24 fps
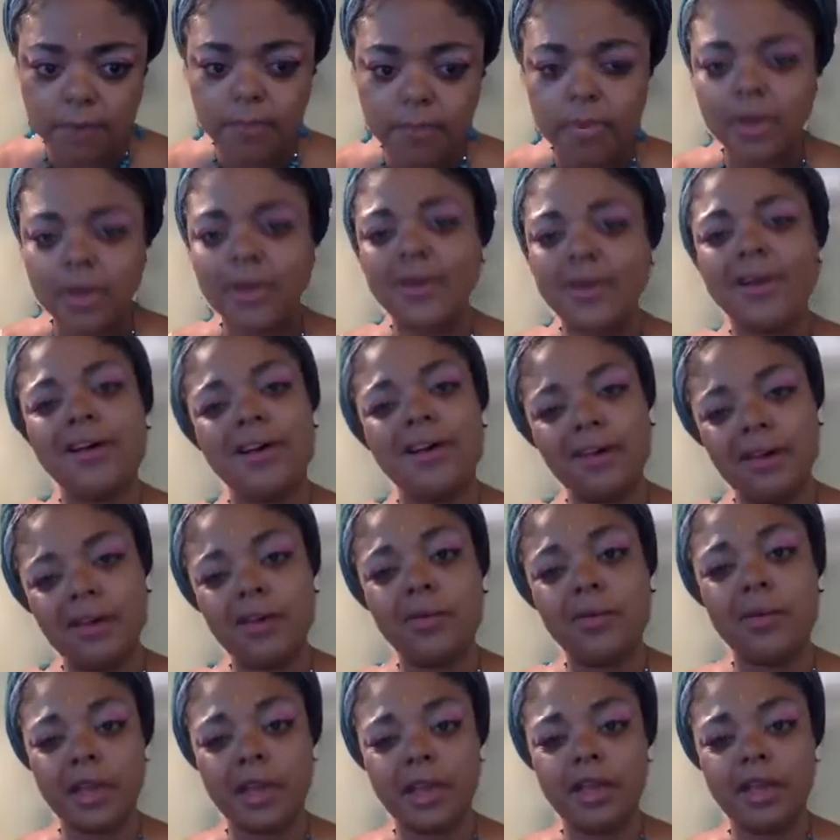But
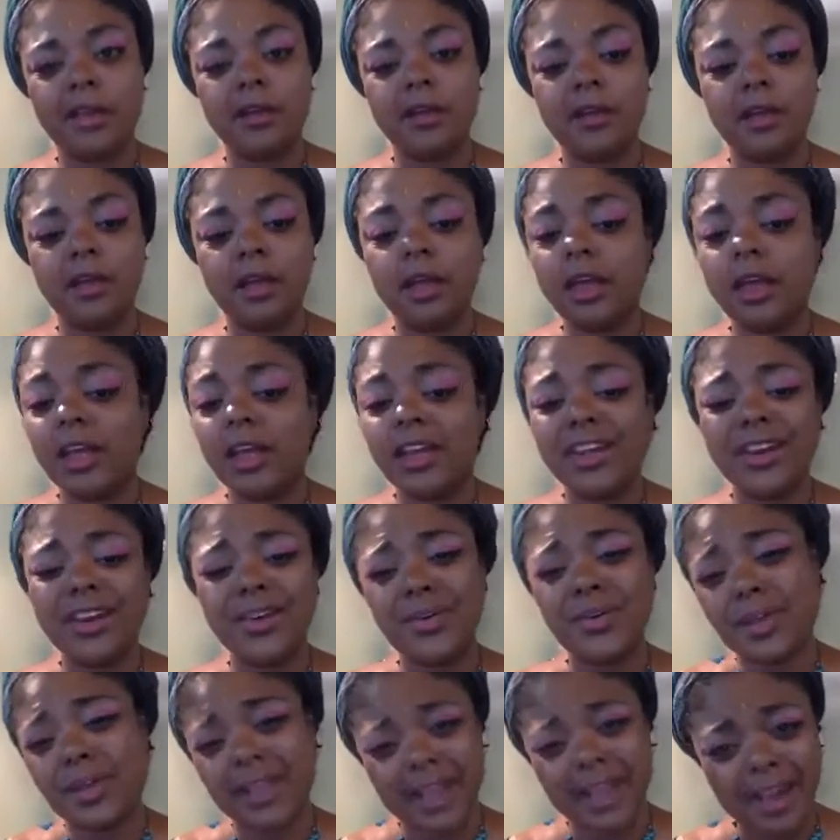wait, you
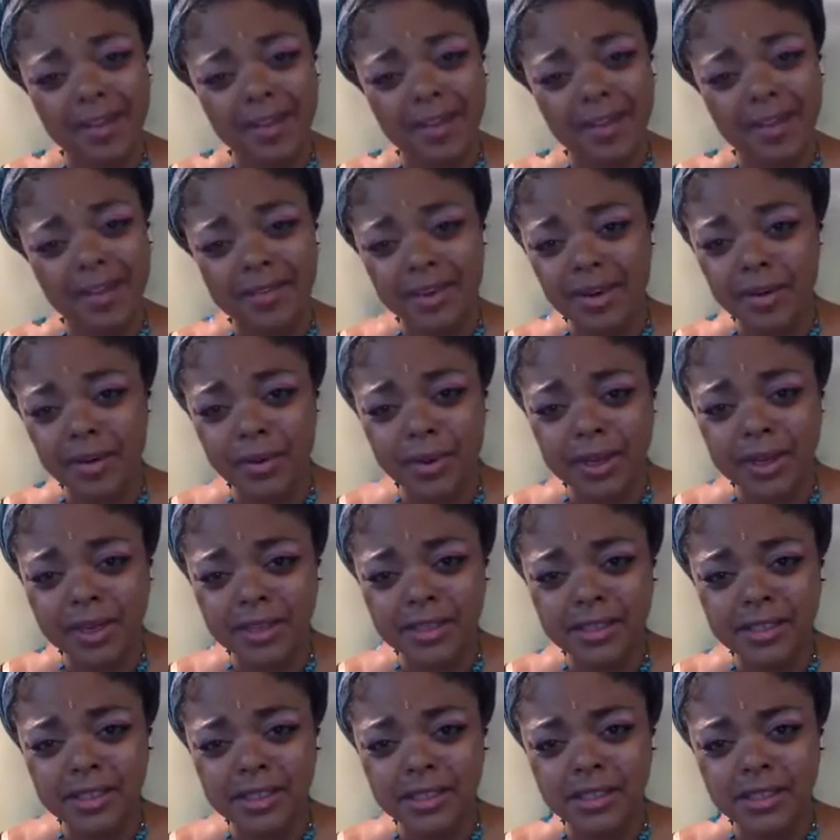didn't really have any
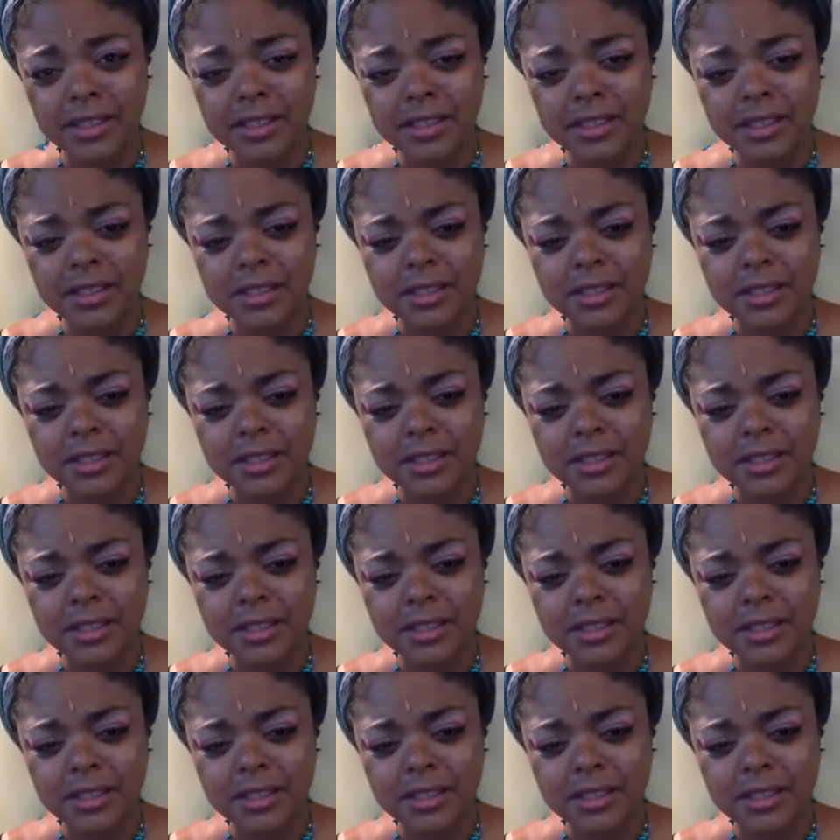witnesses.